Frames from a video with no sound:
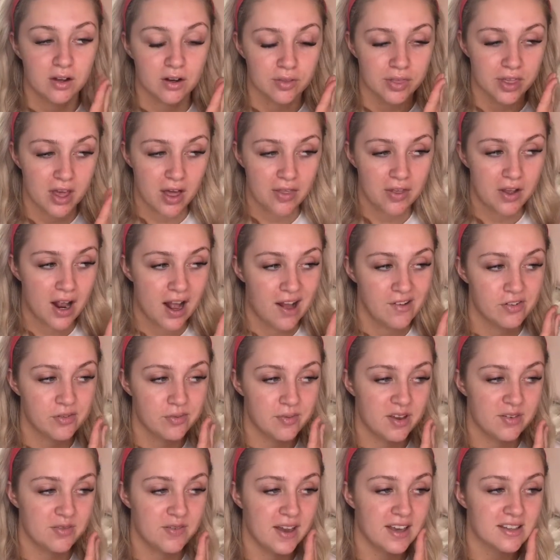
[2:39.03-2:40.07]
the other half of
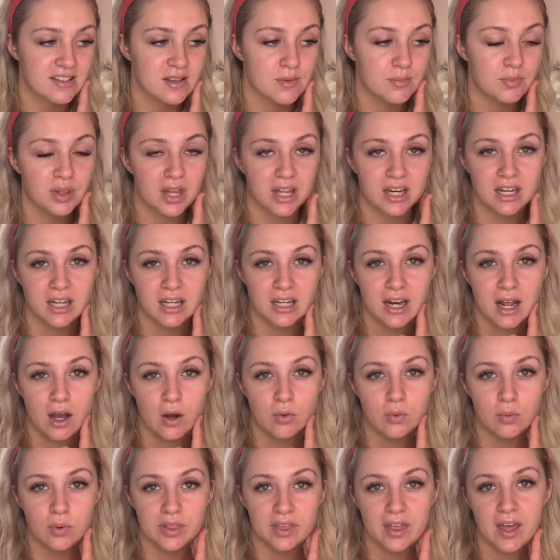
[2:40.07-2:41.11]
my face blending it
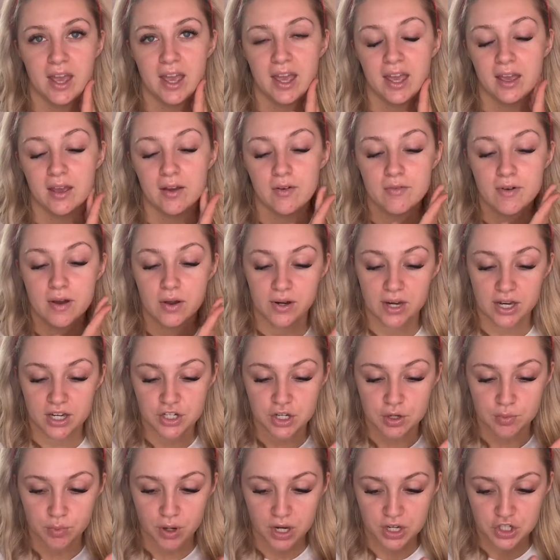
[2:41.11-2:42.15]
out with a
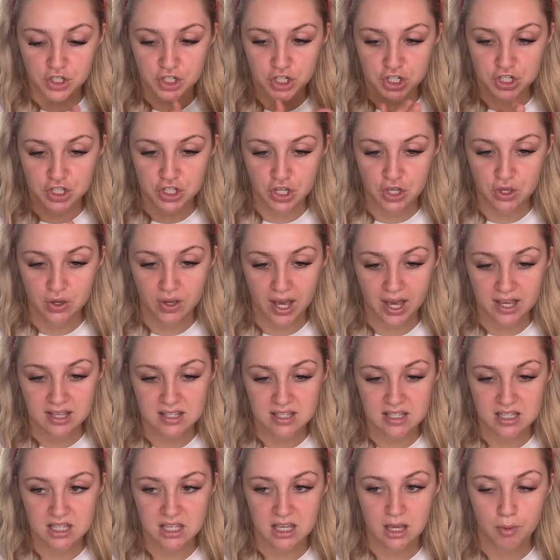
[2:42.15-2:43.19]
foundation brush, just so you
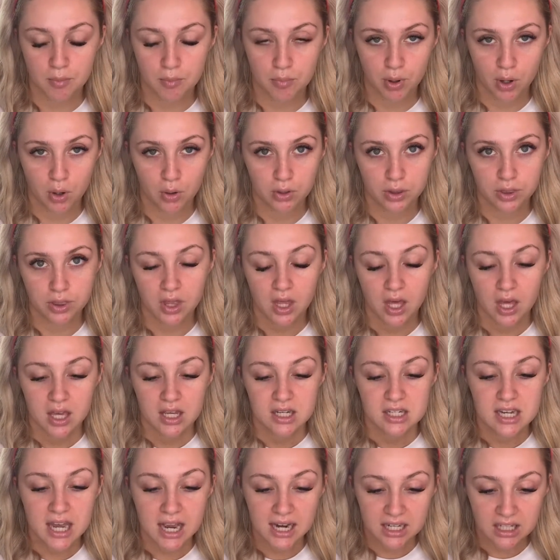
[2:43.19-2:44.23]
guys see both
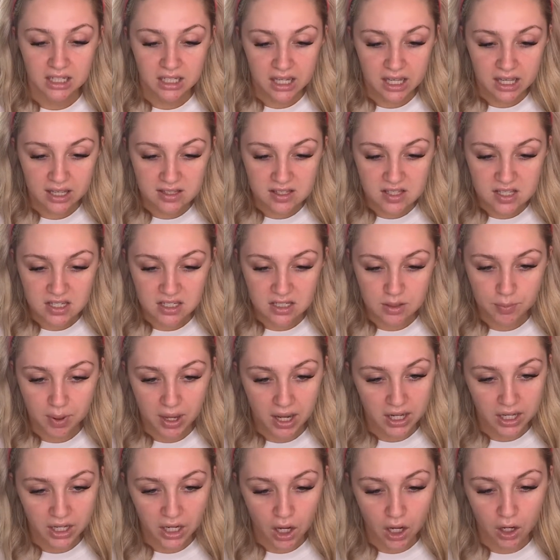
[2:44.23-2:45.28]
techniques
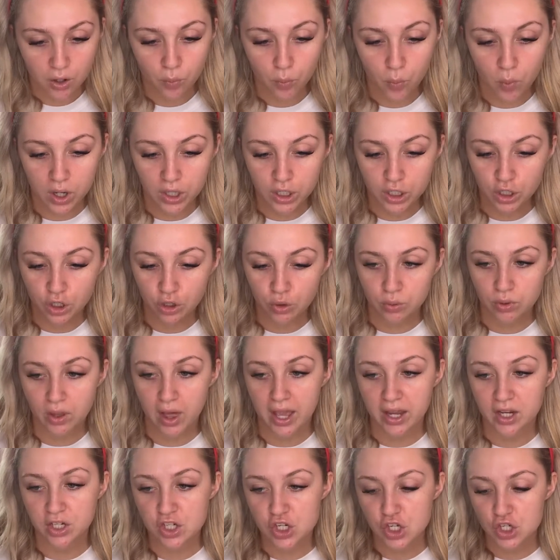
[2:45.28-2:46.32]
depending on what you
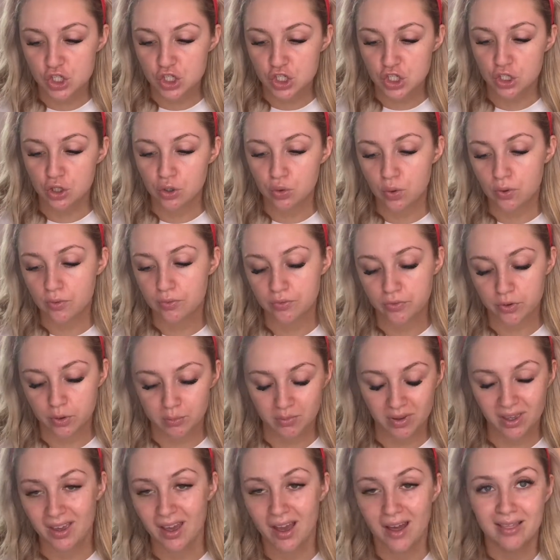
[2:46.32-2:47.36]
like to do. For
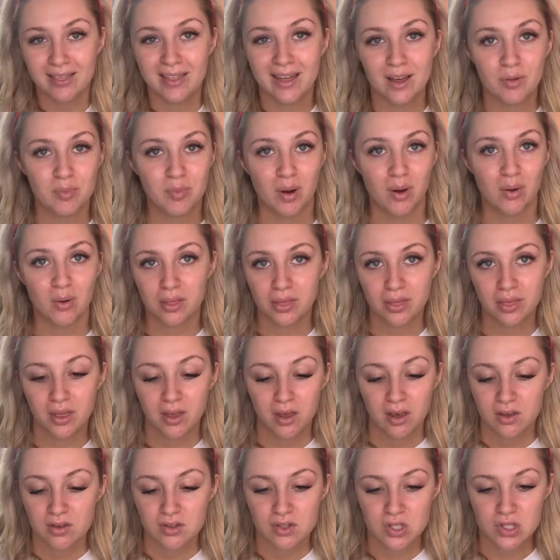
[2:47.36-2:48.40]
me, I like both.
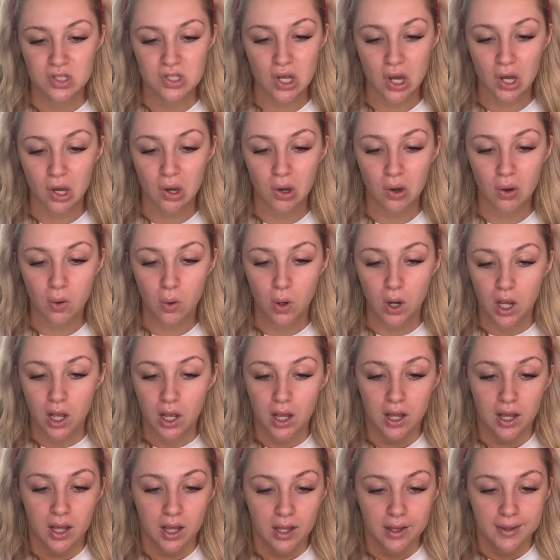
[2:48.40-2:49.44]
So
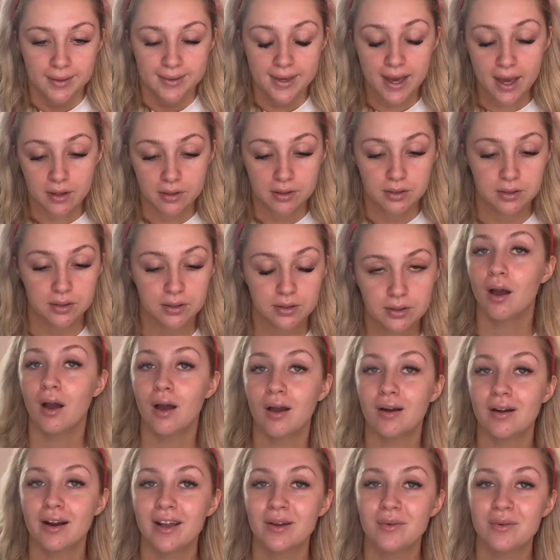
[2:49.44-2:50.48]
yeah.
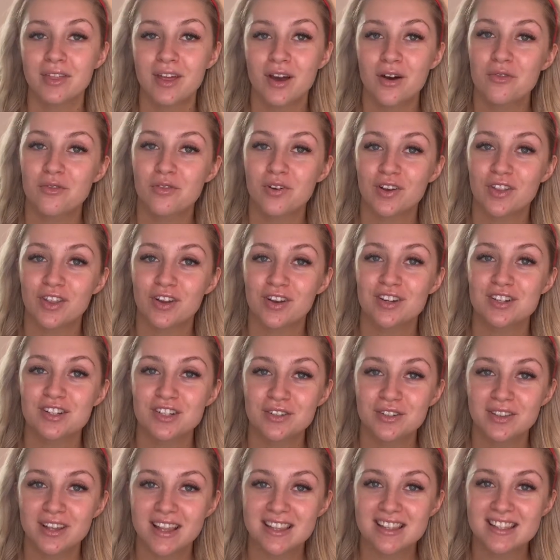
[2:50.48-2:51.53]
All right, without further
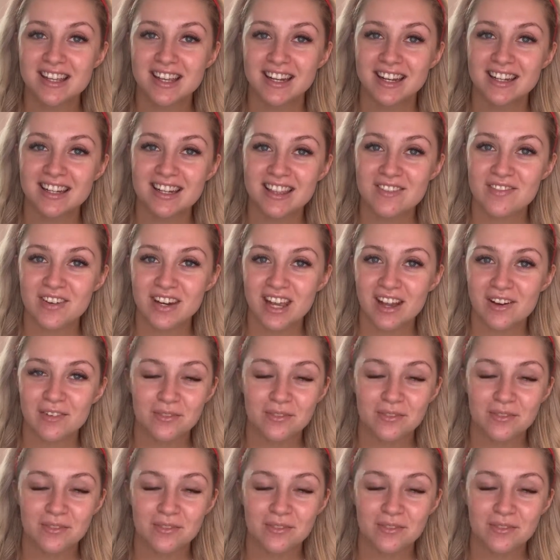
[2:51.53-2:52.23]
ado, let's get into the video.